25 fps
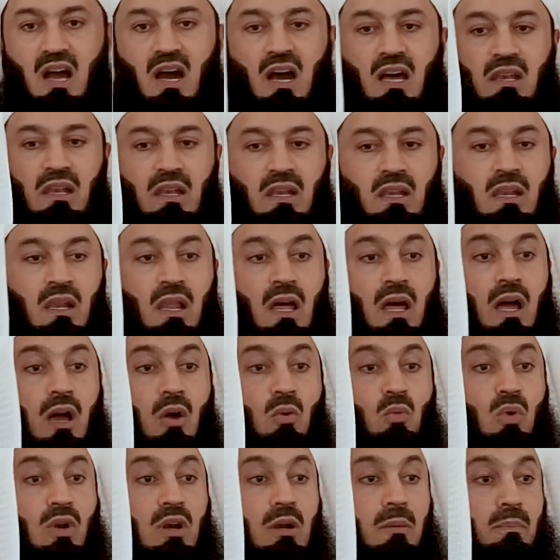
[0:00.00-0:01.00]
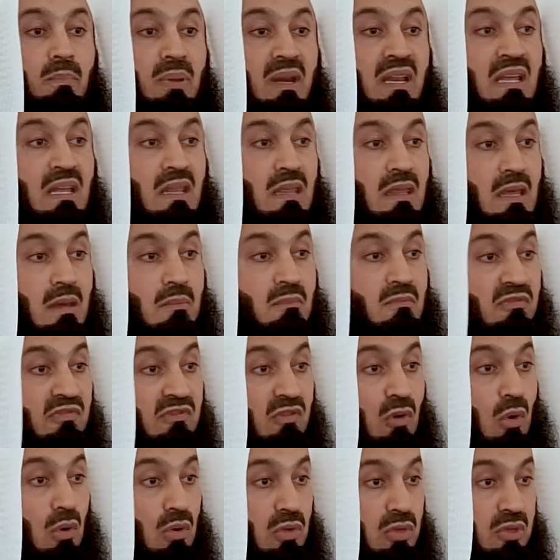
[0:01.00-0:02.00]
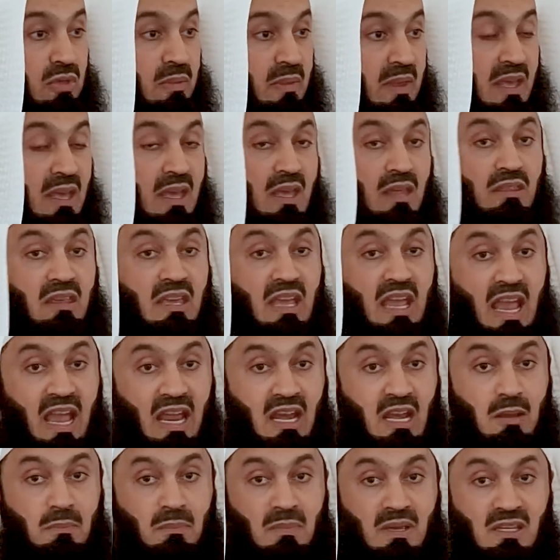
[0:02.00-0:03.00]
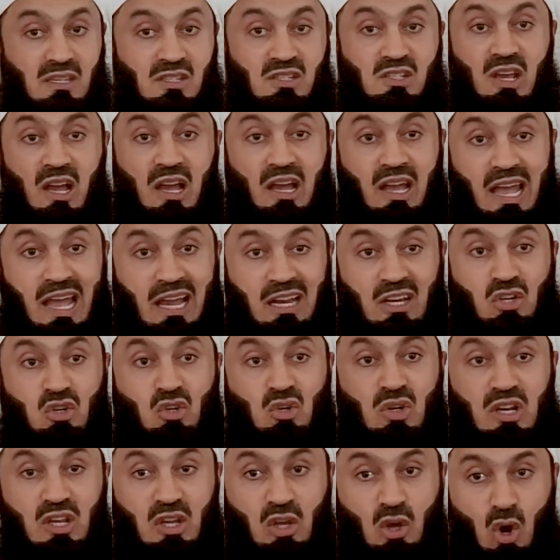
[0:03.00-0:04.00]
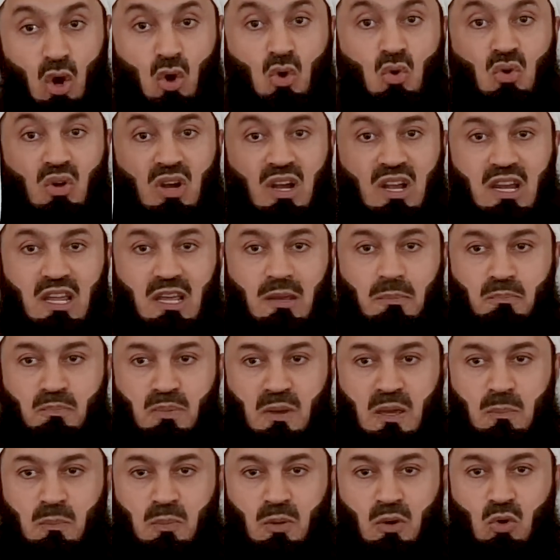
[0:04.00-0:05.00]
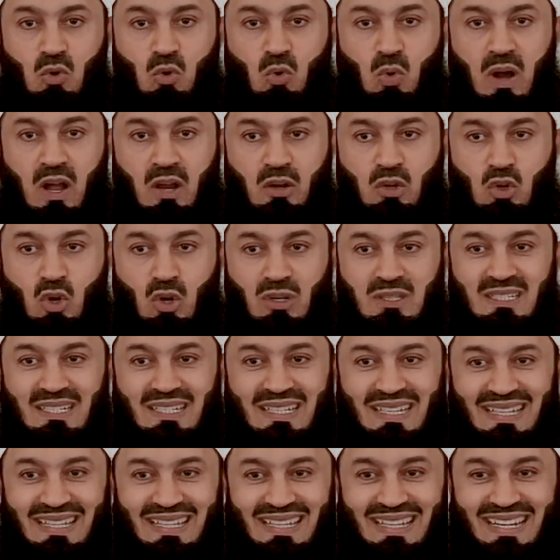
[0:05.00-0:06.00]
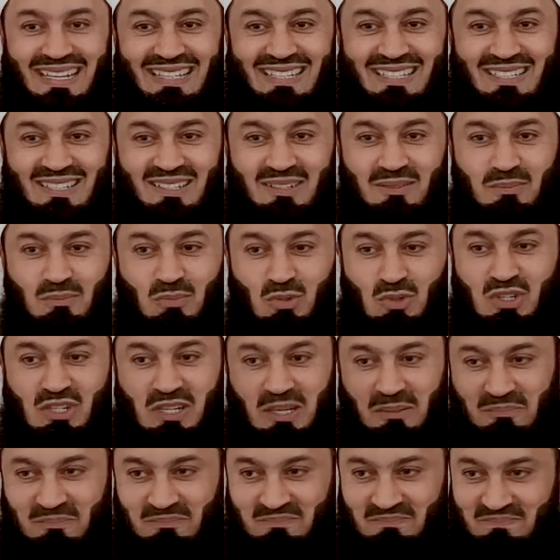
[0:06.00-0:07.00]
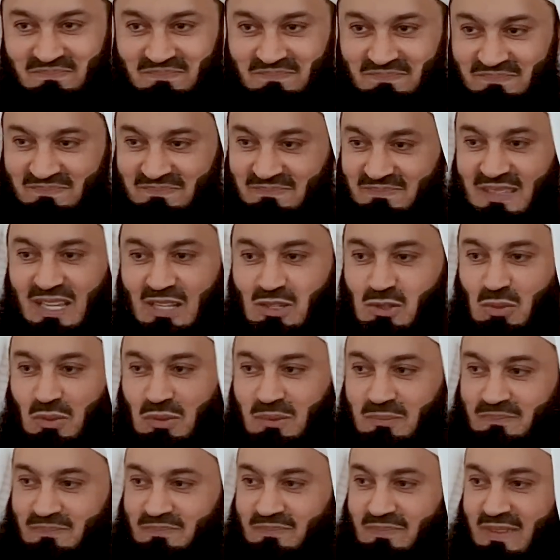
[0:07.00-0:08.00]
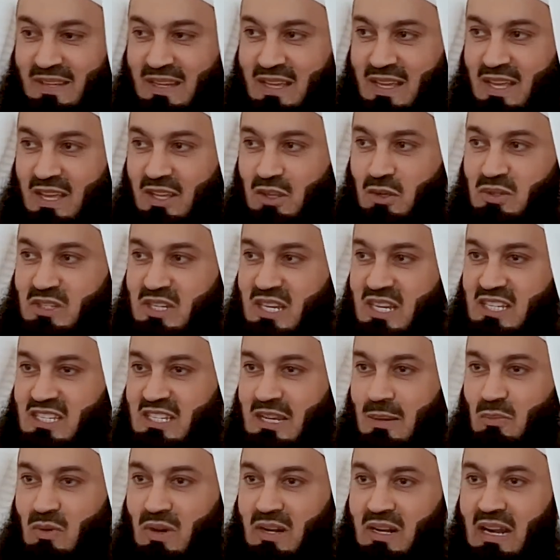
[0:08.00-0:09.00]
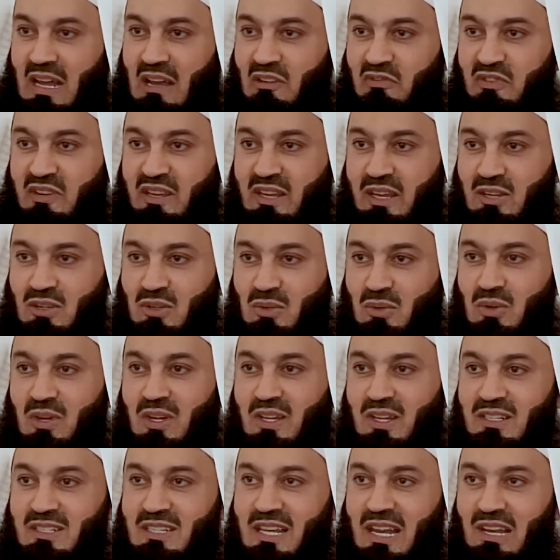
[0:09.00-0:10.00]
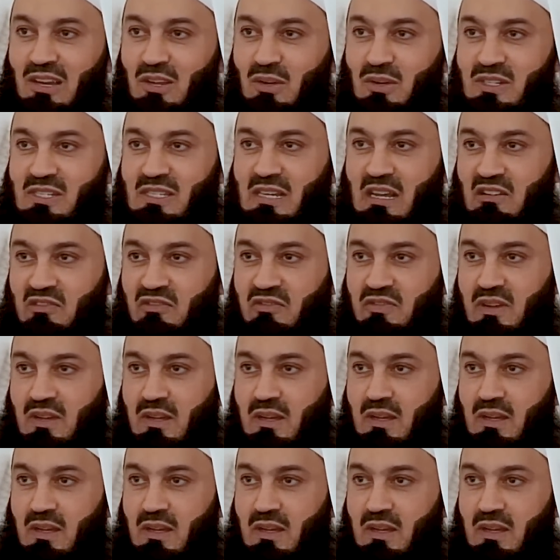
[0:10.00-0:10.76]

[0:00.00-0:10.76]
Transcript: Allah will bring them forth. The enemies are actually only people who are not yet Muslim. That's all. You see someone laughing at you, tell yourself,